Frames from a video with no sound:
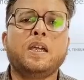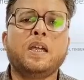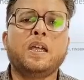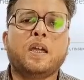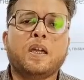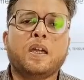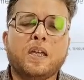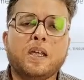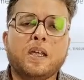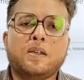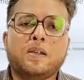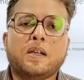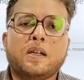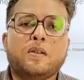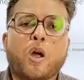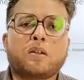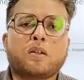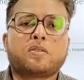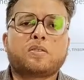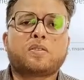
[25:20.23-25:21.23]
did
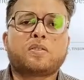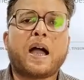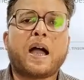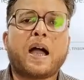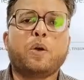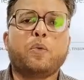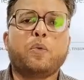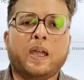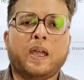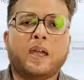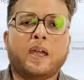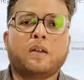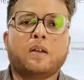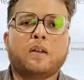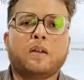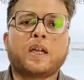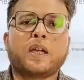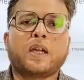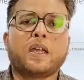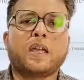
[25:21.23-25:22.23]
not shy away.
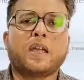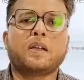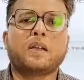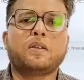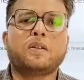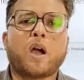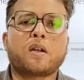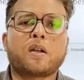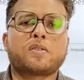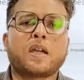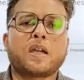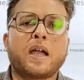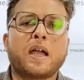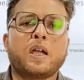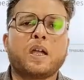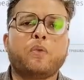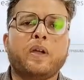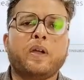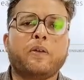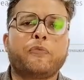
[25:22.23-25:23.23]
Okay, he did not shy
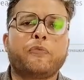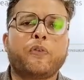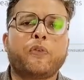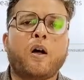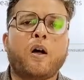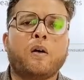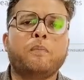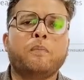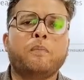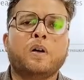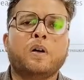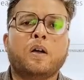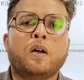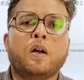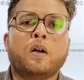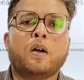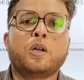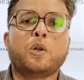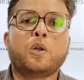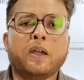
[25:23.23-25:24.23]
away from
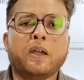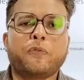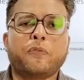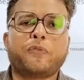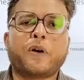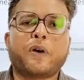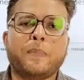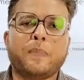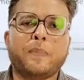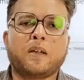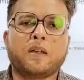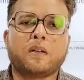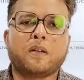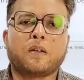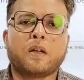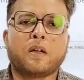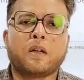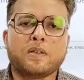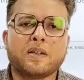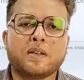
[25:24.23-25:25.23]
doing farming.
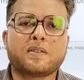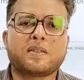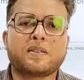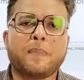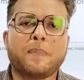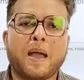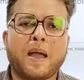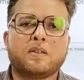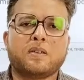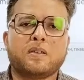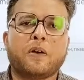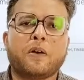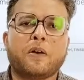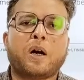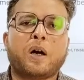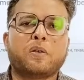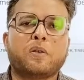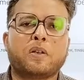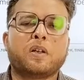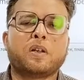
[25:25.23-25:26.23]
Just imagine the
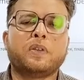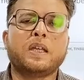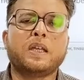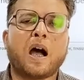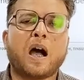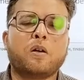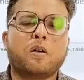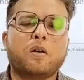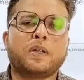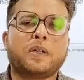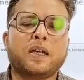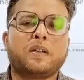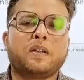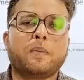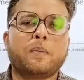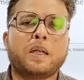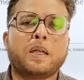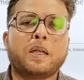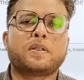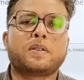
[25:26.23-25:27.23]
founder of the Ahom
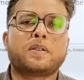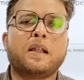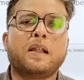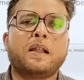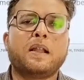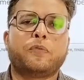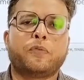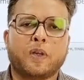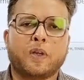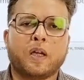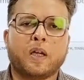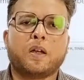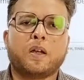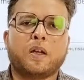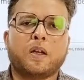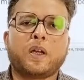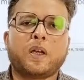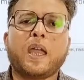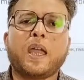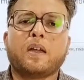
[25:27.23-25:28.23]
kingdom himself.
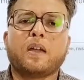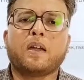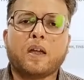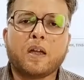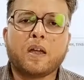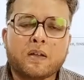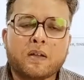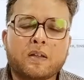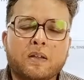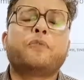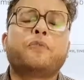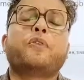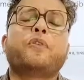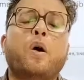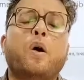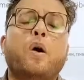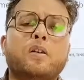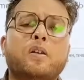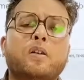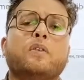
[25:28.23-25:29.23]
Okay, the
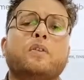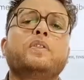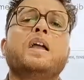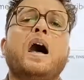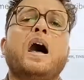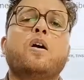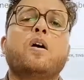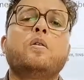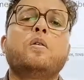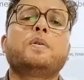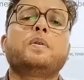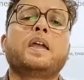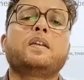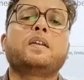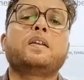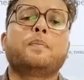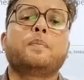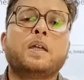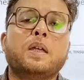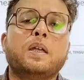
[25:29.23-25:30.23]
founder of the Ahom
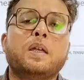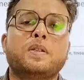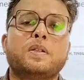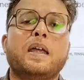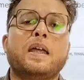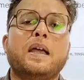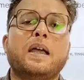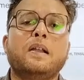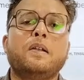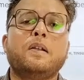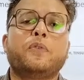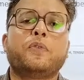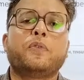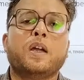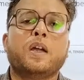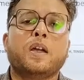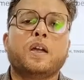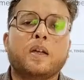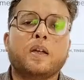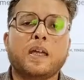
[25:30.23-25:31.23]
kingdom himself
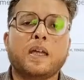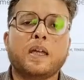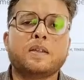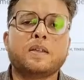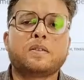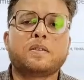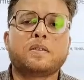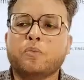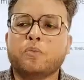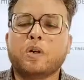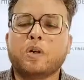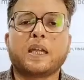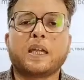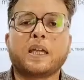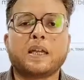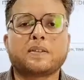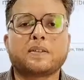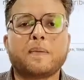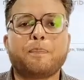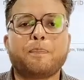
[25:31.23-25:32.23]
is
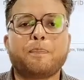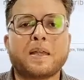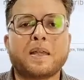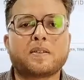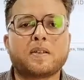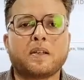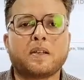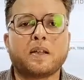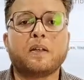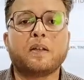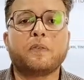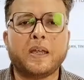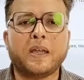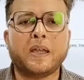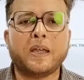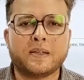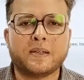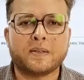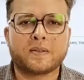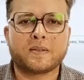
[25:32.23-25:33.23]
working as a peasant in the
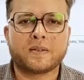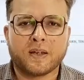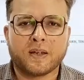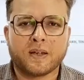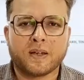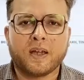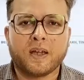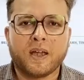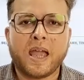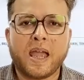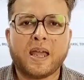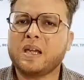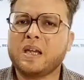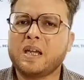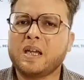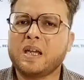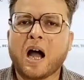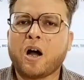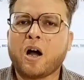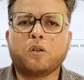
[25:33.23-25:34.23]
fields. And the
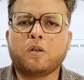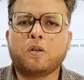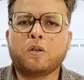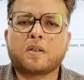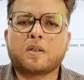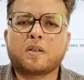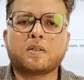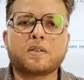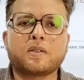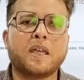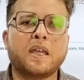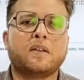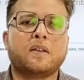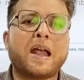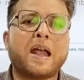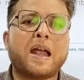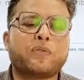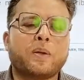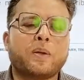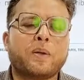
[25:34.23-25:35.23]
Ahoms, see,
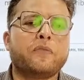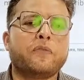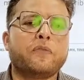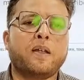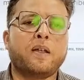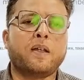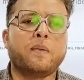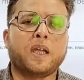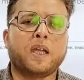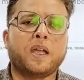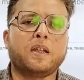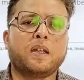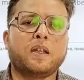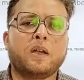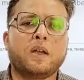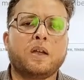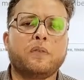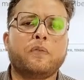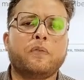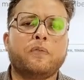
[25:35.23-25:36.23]
right from the very beginning,
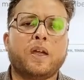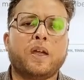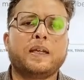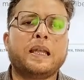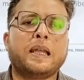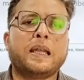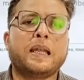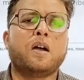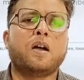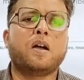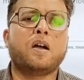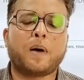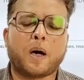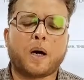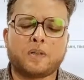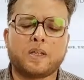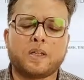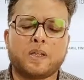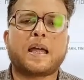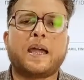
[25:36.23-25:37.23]
they were very clear
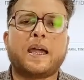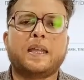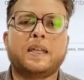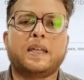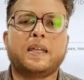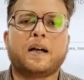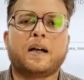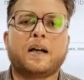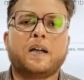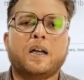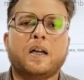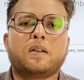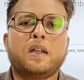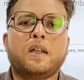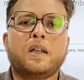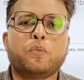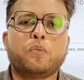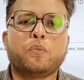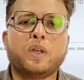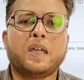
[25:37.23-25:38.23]
about this idea
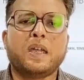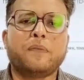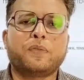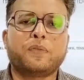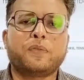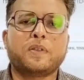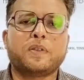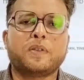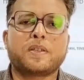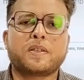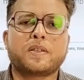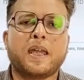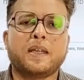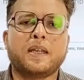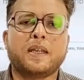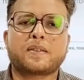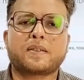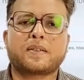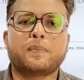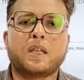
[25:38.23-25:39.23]
that we have to stay in
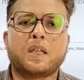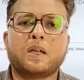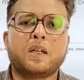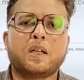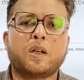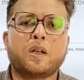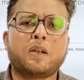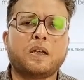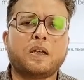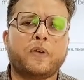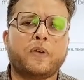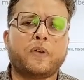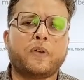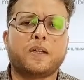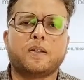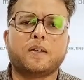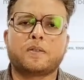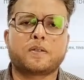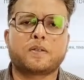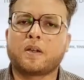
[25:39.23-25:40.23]
Assam. They were not
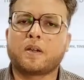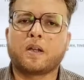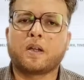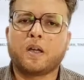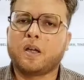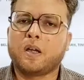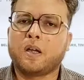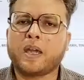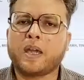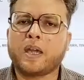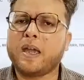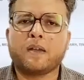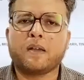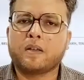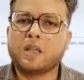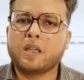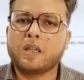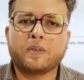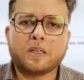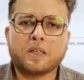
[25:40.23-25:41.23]
invaders. Okay,
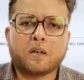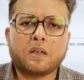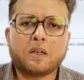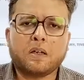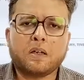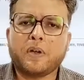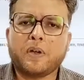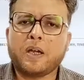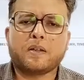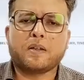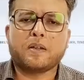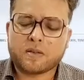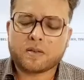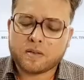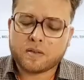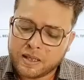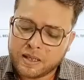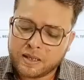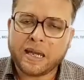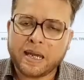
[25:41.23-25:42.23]
they were not invaders.
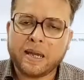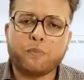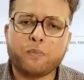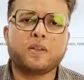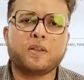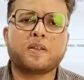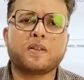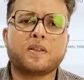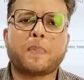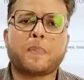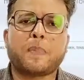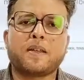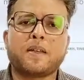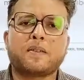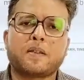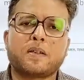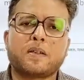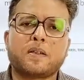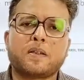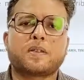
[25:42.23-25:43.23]
They came with this
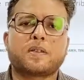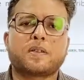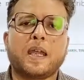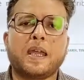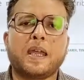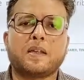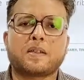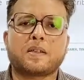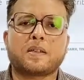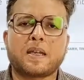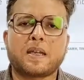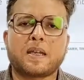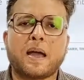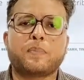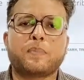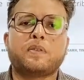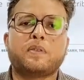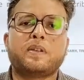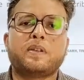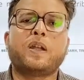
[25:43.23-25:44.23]
mindset to stay in Assam,
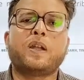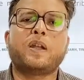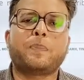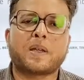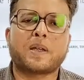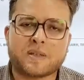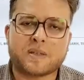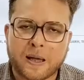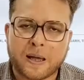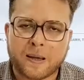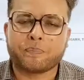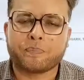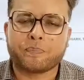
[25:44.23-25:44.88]
to develop Assam.